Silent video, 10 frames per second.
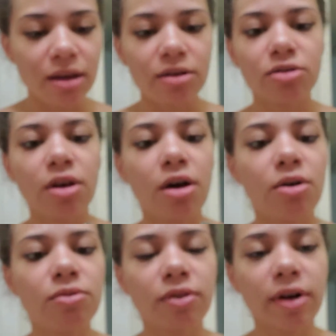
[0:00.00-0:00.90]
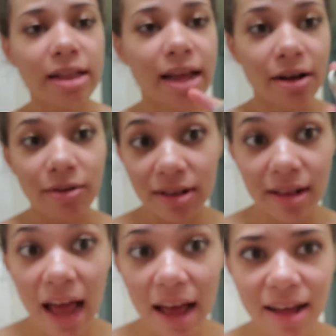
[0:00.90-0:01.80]
So right now it's
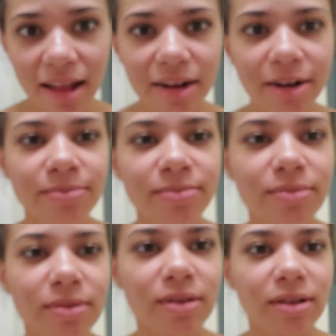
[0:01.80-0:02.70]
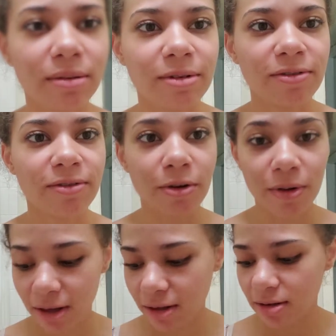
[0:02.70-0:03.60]
that color. Let me
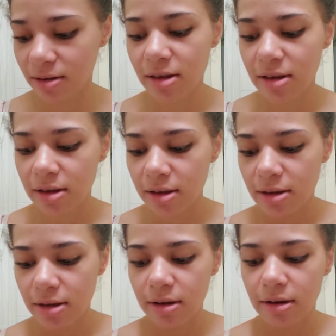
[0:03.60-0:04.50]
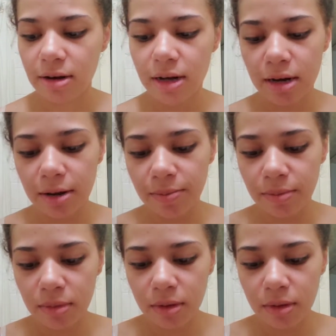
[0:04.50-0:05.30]
focus. Alrighty.